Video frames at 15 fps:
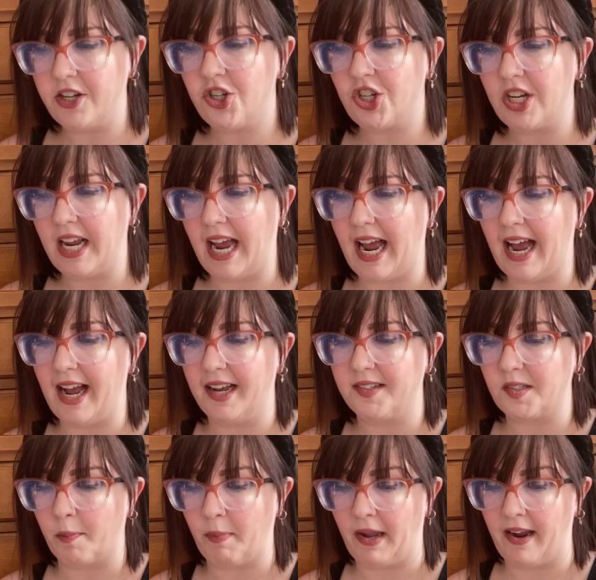she has
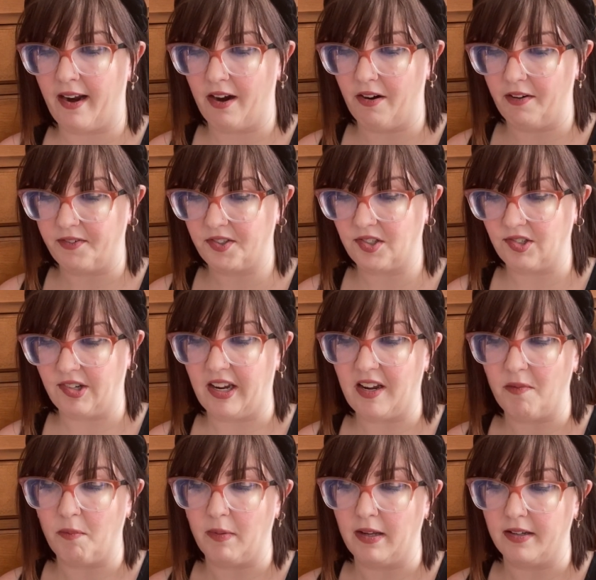a pair of
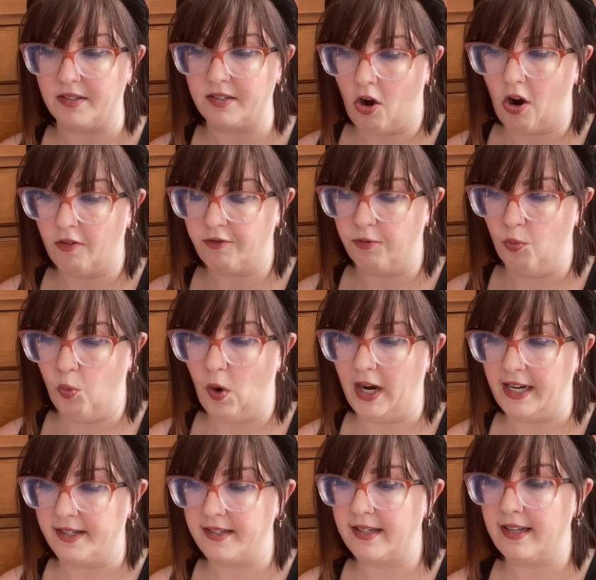statement
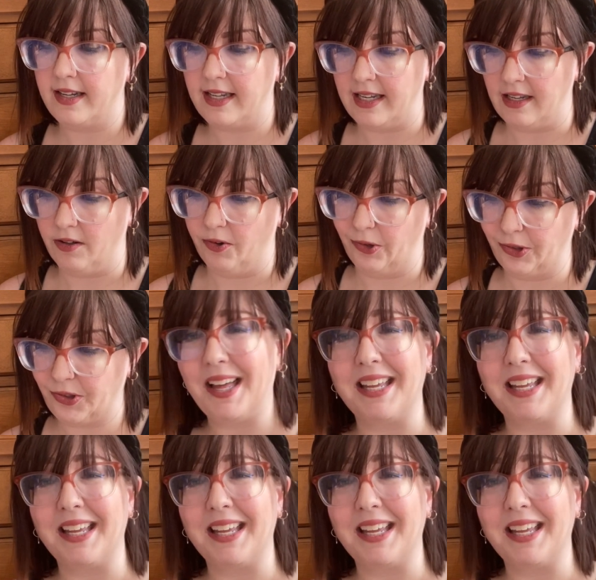off-white heels.